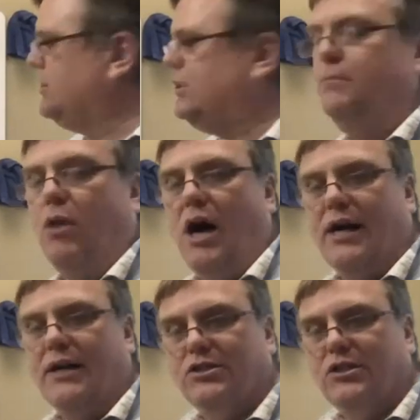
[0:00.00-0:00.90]
blocks
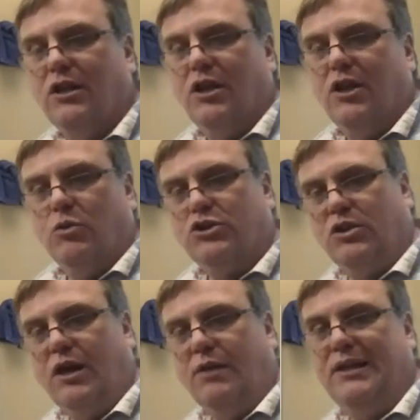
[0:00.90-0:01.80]
which let
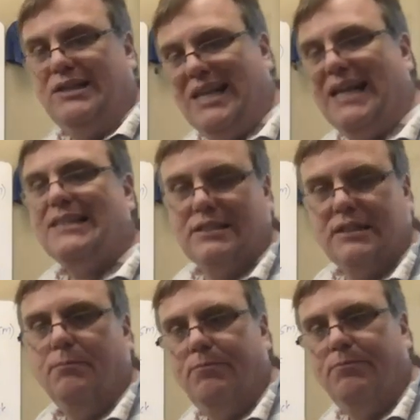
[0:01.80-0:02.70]
me test them
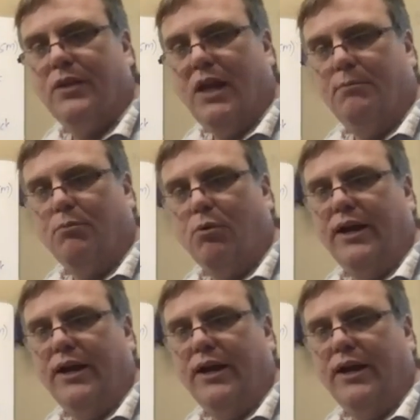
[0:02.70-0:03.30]
and branch.